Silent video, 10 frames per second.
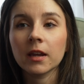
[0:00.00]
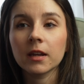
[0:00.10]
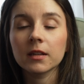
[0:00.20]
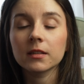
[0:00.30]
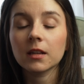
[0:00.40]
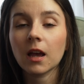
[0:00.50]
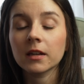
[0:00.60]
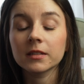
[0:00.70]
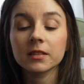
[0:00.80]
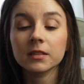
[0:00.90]
and
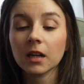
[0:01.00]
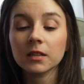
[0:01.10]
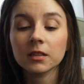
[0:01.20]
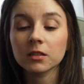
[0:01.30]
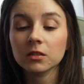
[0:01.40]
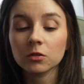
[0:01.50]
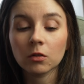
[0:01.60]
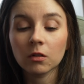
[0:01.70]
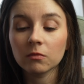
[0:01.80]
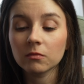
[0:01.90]
I stuck in
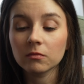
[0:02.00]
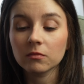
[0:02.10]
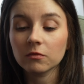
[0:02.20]
some